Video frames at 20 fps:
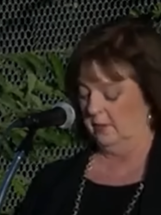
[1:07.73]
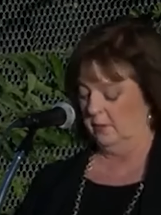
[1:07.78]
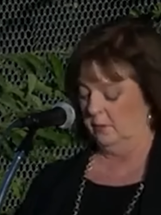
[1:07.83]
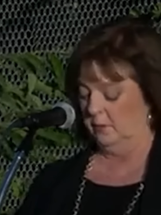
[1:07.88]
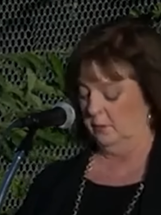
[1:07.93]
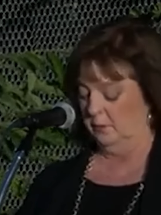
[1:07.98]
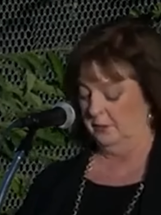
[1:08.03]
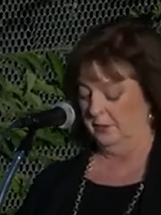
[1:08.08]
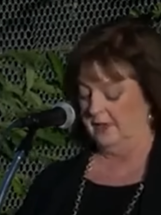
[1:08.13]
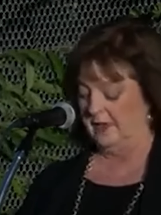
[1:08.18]

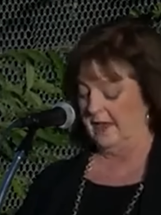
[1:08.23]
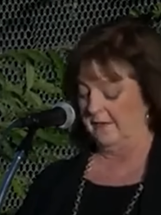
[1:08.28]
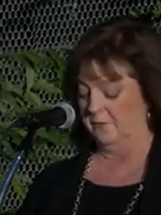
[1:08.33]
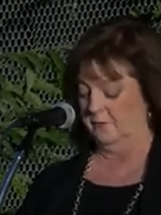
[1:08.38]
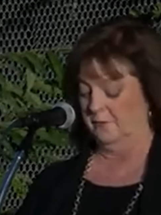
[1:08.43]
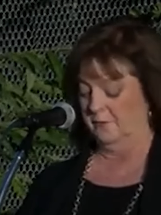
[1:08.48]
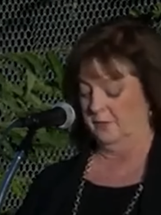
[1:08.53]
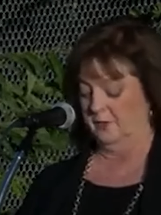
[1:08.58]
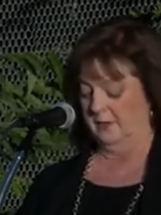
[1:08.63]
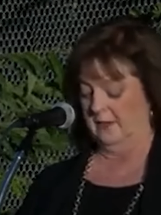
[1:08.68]
we will
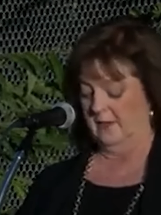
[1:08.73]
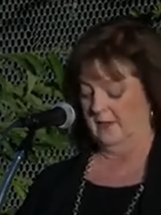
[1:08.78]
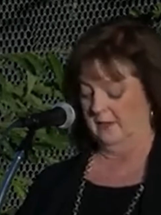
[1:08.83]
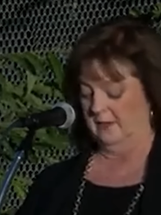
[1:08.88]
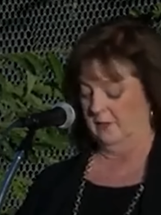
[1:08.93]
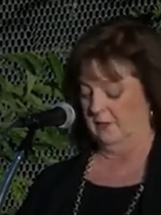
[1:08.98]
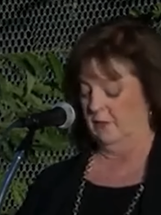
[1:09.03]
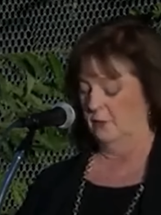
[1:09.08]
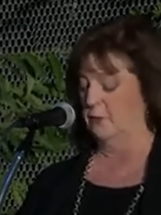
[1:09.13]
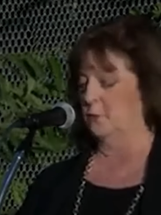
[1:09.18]
never forget
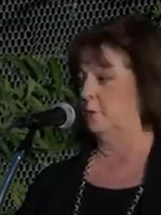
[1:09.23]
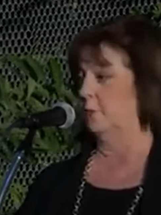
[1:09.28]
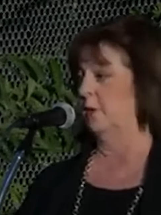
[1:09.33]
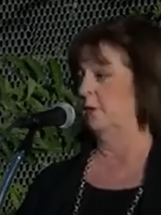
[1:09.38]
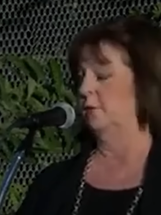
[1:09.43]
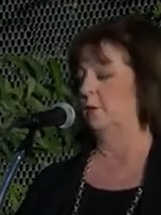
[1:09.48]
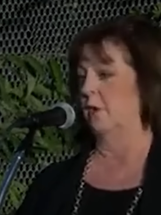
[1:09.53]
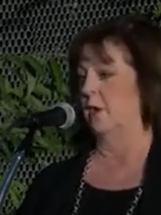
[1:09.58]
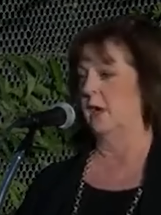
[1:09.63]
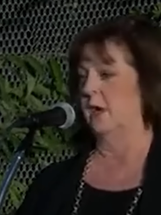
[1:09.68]
those
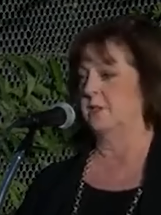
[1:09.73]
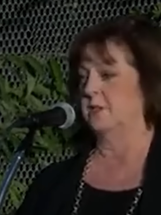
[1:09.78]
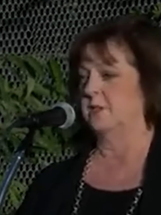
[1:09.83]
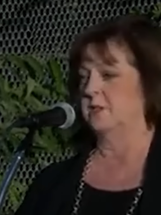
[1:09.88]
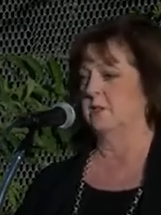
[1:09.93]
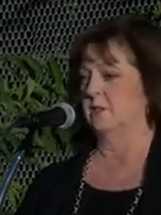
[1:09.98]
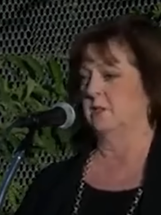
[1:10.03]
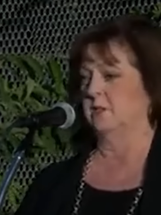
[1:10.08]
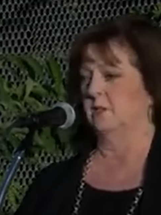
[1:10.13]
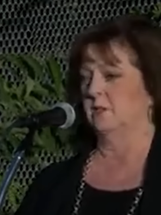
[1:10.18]
we've
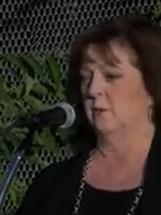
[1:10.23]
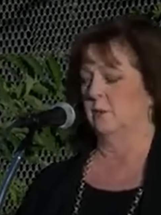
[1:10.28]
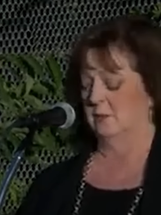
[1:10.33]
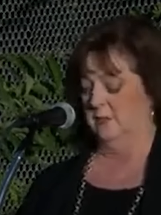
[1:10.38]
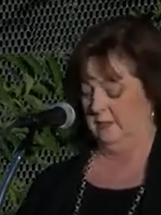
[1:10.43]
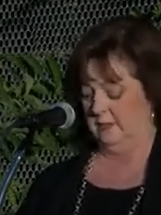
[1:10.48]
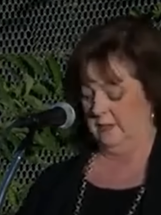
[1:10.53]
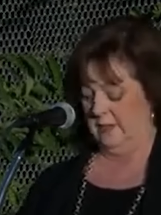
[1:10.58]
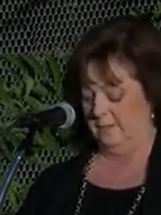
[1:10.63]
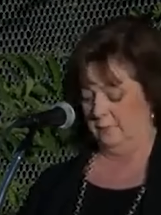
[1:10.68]
lost or
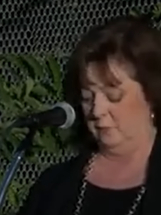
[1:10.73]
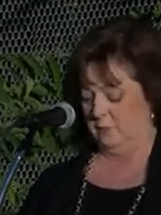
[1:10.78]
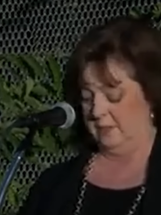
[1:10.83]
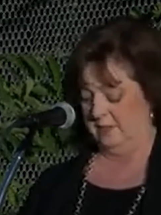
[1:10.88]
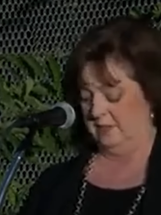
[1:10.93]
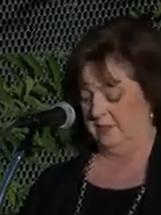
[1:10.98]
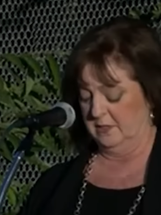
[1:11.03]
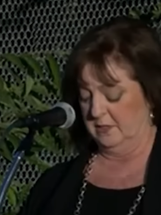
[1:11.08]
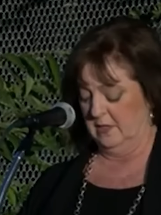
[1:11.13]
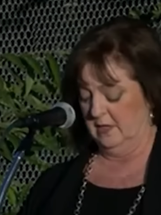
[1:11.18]
the loved
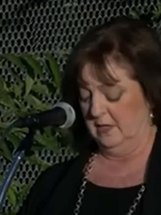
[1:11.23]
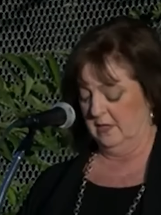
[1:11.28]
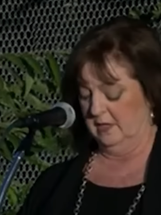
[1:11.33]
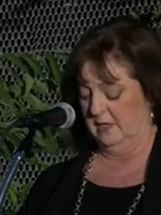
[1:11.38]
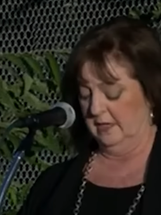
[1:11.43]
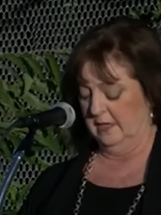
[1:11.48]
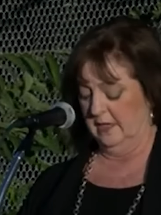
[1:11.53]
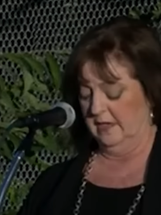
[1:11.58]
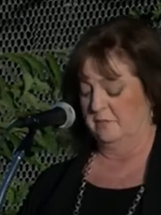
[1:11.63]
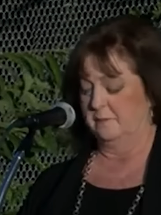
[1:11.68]
ones
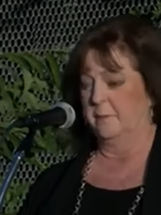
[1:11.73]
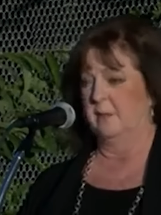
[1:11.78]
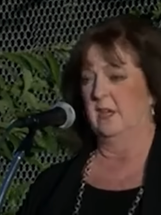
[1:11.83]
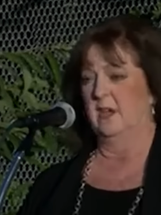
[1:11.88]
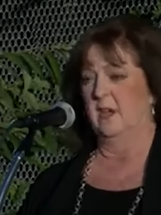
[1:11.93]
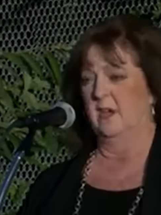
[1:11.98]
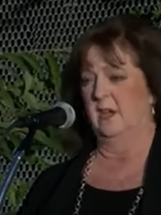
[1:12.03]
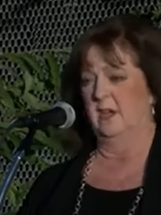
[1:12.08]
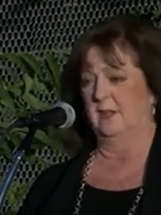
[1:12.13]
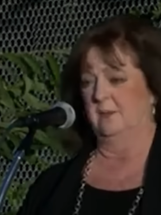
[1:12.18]
they left
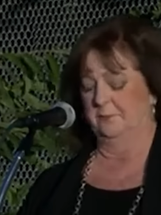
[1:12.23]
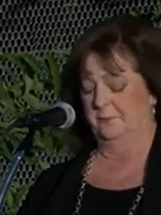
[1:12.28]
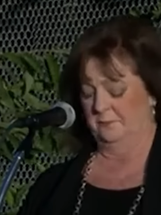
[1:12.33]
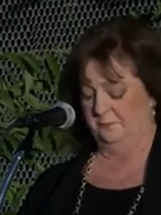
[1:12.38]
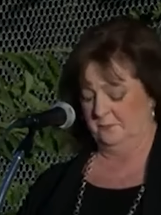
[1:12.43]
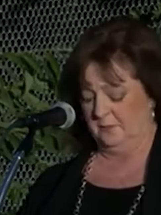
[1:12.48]
behind.